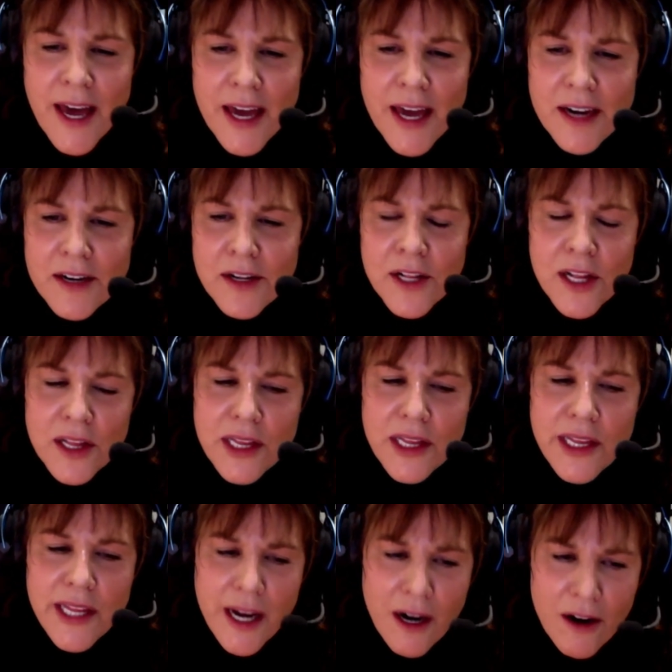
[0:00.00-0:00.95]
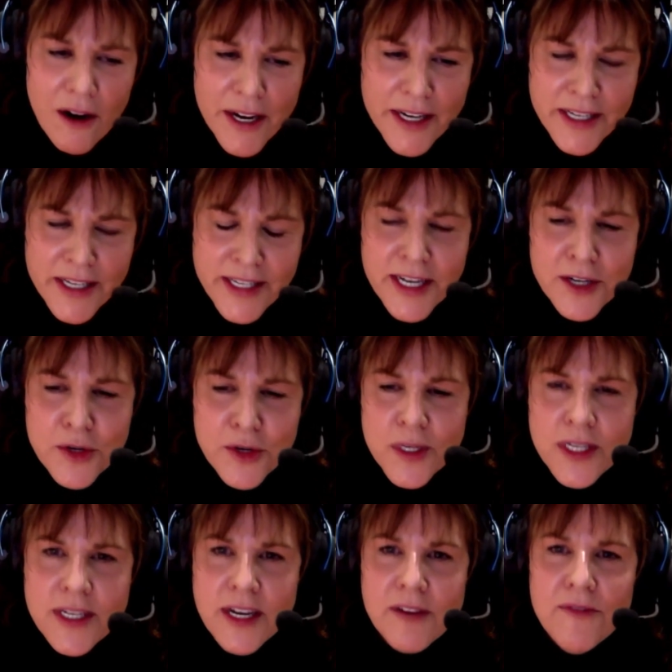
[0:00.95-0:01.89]
Had a hilarious,
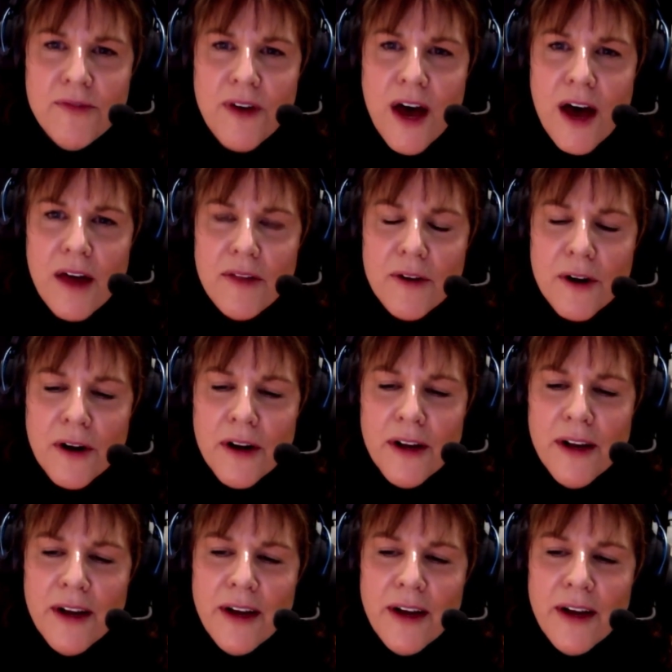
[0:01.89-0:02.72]
interesting father